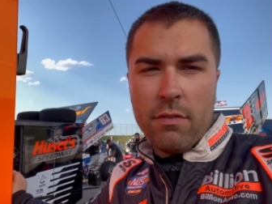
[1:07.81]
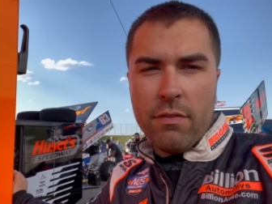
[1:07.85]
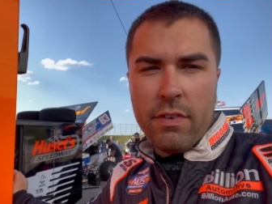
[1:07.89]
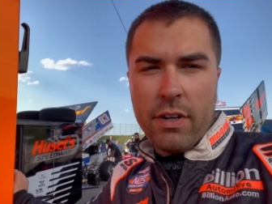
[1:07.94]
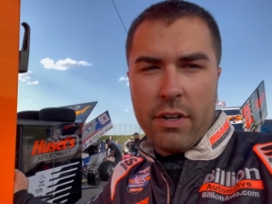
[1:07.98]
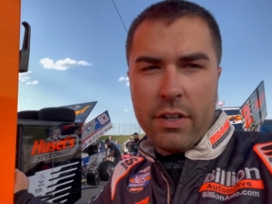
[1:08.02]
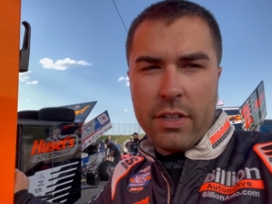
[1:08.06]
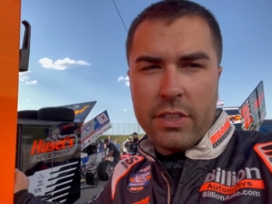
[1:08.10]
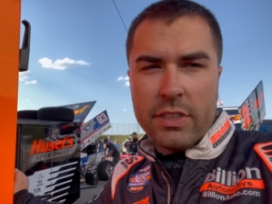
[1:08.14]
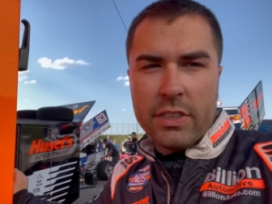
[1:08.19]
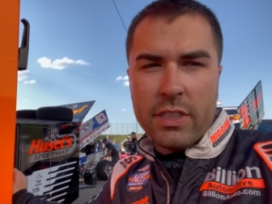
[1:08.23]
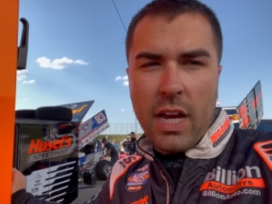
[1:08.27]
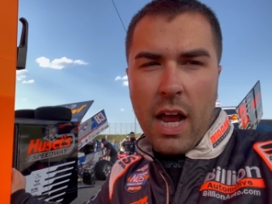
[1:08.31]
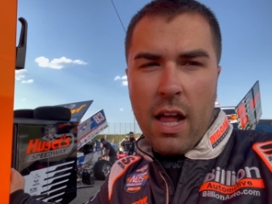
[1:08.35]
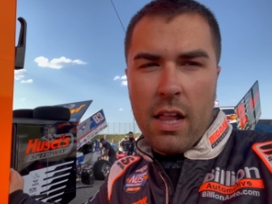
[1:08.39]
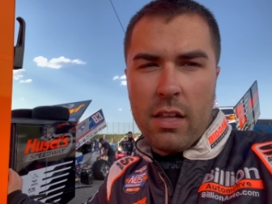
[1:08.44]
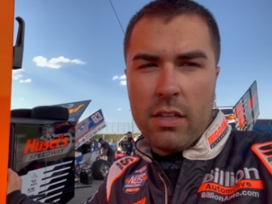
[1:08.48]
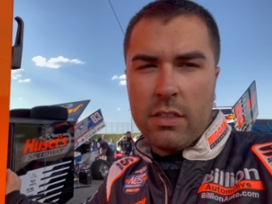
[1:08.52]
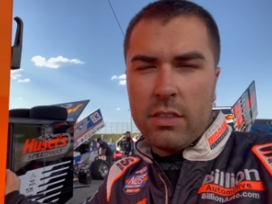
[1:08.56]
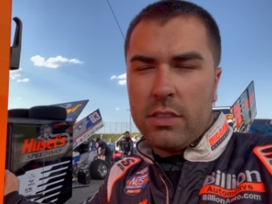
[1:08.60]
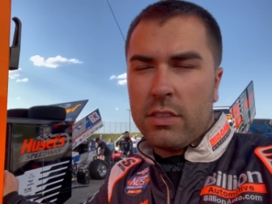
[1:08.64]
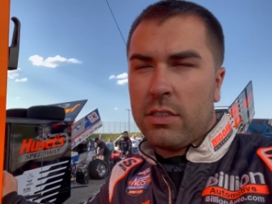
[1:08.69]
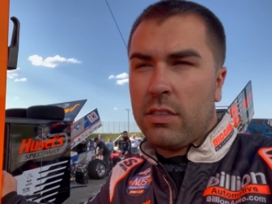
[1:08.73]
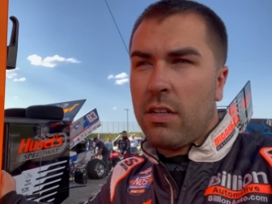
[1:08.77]
Very
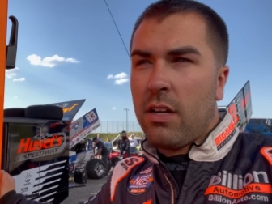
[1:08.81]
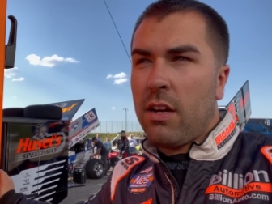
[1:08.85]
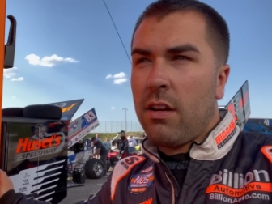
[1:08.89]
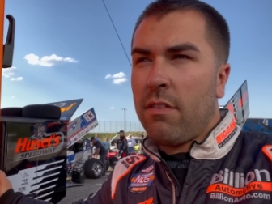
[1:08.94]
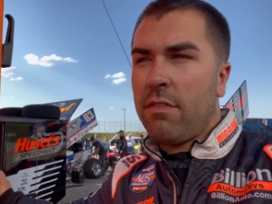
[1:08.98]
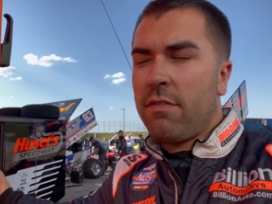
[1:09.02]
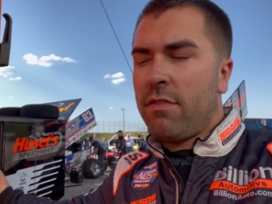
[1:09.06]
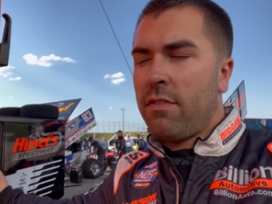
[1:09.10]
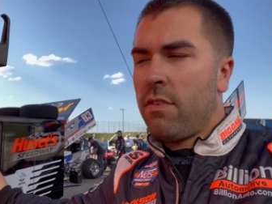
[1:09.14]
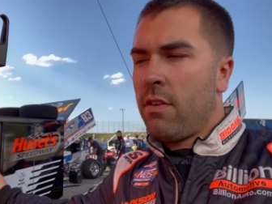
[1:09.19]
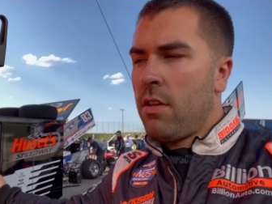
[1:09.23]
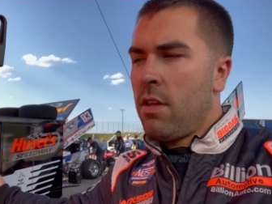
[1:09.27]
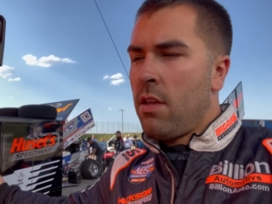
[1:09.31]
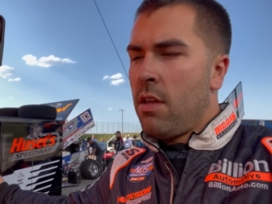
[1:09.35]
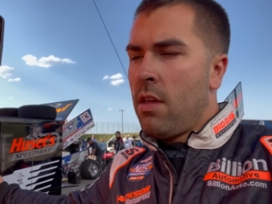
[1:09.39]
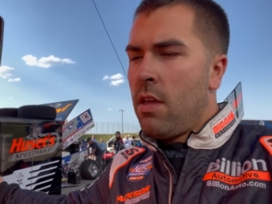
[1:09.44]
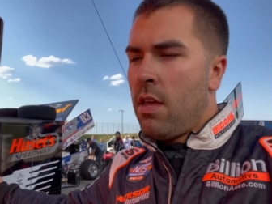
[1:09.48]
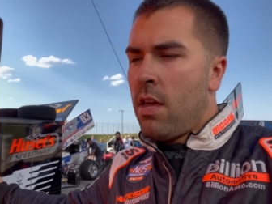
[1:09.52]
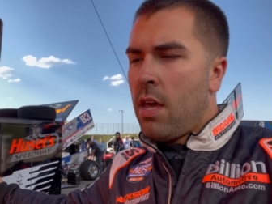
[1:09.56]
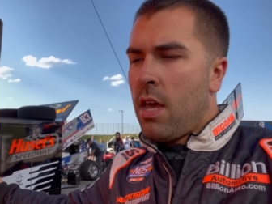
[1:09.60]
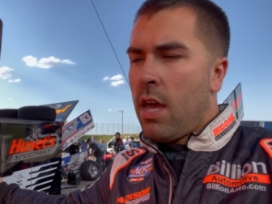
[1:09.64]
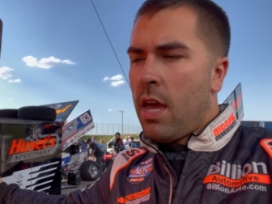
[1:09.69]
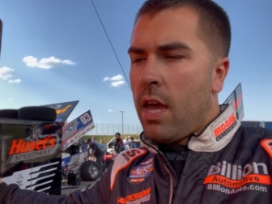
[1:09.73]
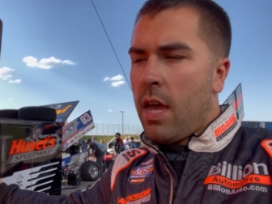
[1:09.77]
solid stuff.
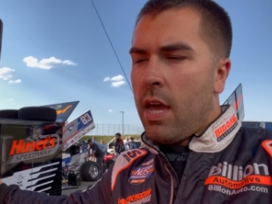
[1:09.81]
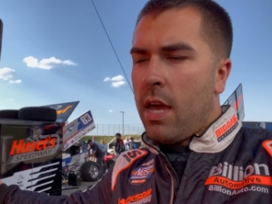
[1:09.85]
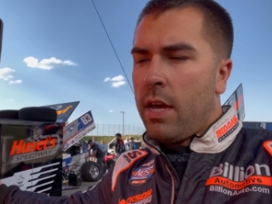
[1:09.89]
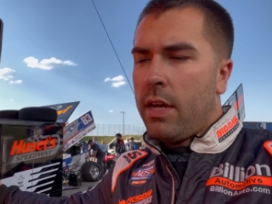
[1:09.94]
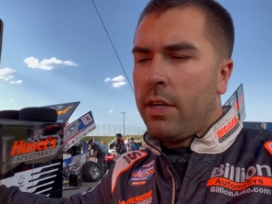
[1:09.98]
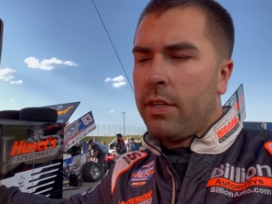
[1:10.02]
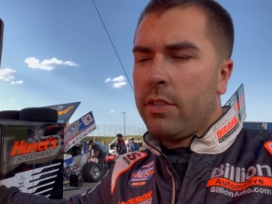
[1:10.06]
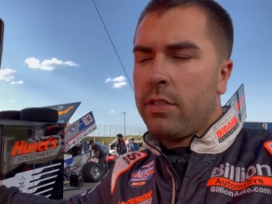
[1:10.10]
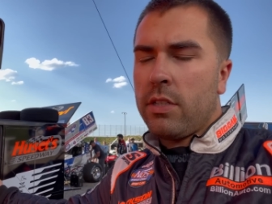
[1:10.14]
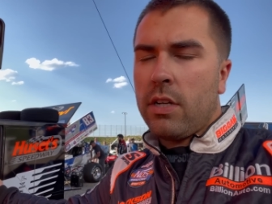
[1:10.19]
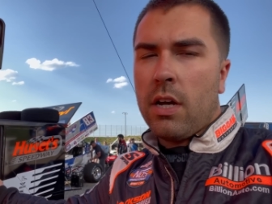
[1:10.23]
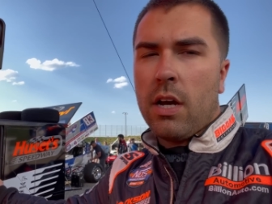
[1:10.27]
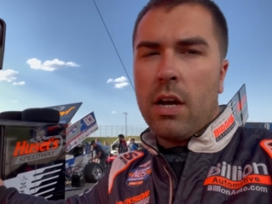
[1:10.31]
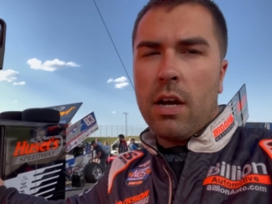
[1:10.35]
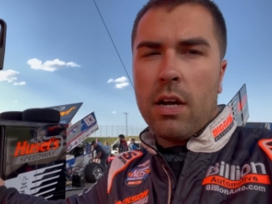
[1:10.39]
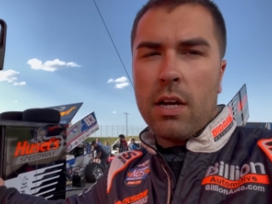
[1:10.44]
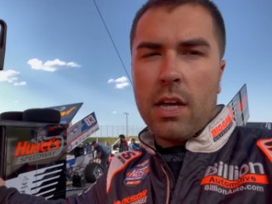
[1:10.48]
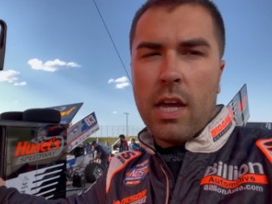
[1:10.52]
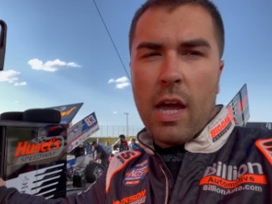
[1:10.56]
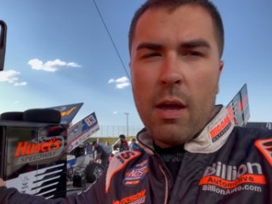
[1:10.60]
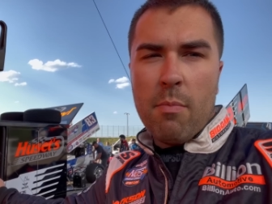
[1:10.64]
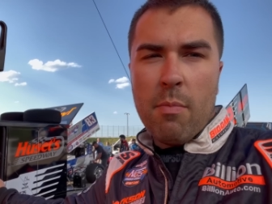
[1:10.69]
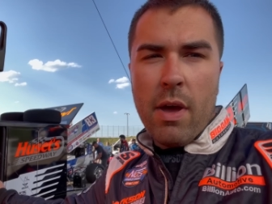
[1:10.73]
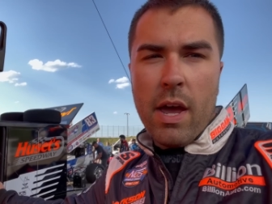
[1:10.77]
And uh,
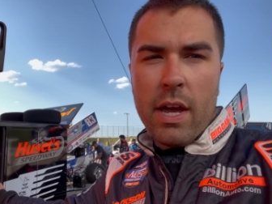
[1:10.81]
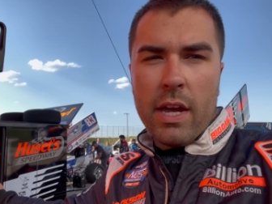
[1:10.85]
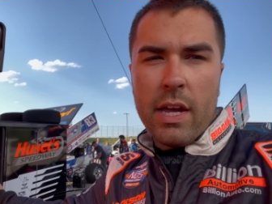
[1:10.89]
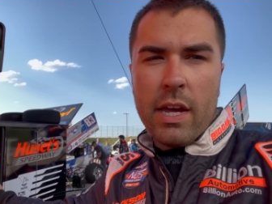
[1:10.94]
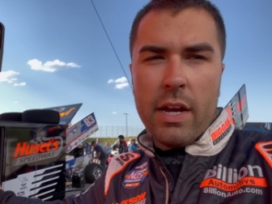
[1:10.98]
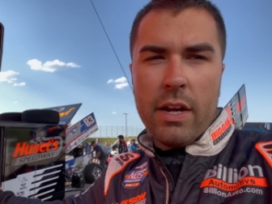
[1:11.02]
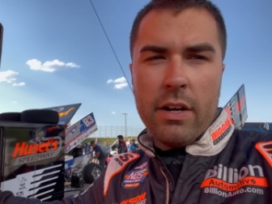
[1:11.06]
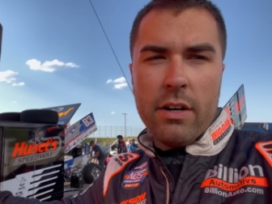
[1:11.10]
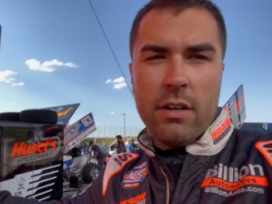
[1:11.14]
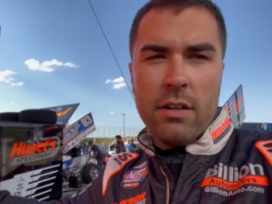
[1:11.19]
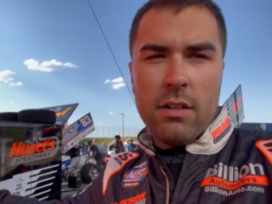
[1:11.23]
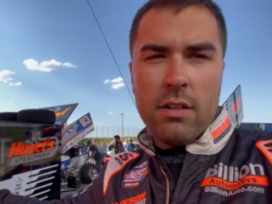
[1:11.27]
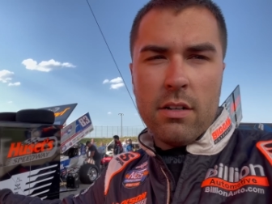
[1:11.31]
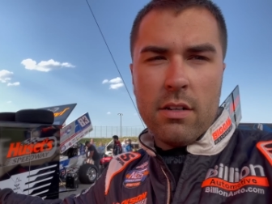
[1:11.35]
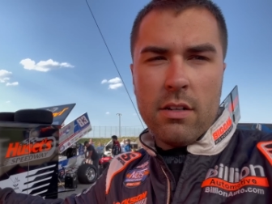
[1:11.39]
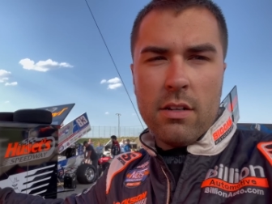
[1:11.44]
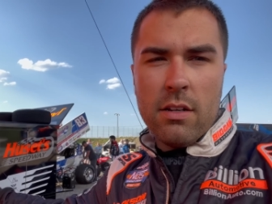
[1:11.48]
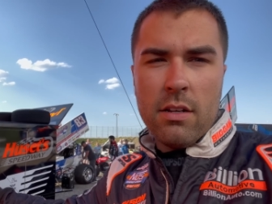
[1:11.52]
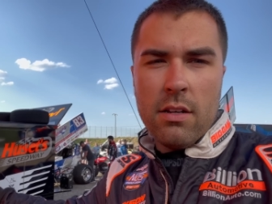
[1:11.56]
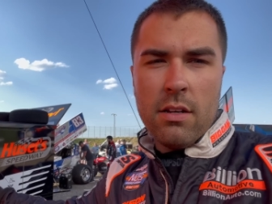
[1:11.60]
came back here and.